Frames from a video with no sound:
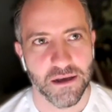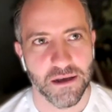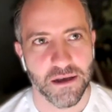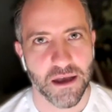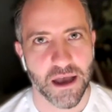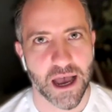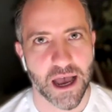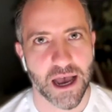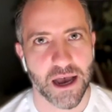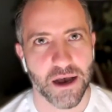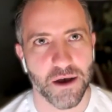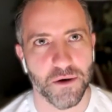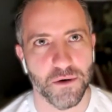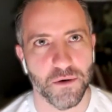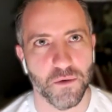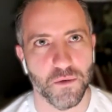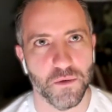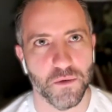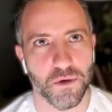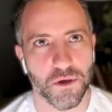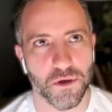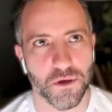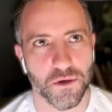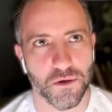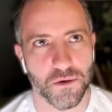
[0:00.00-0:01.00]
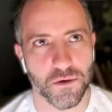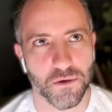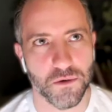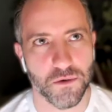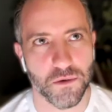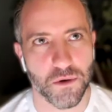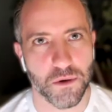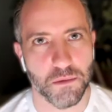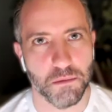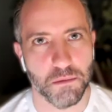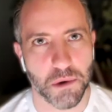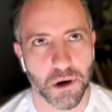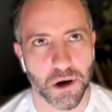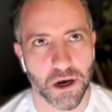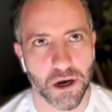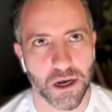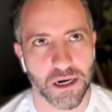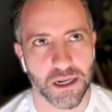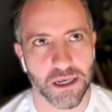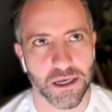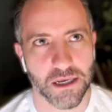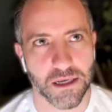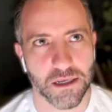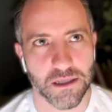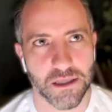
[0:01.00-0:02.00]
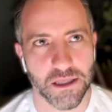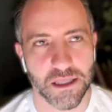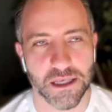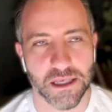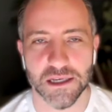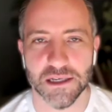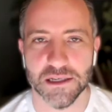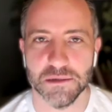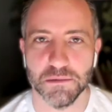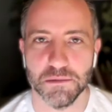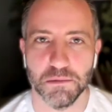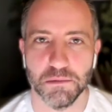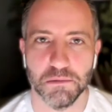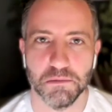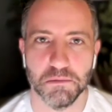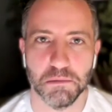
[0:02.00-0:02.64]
how you embody these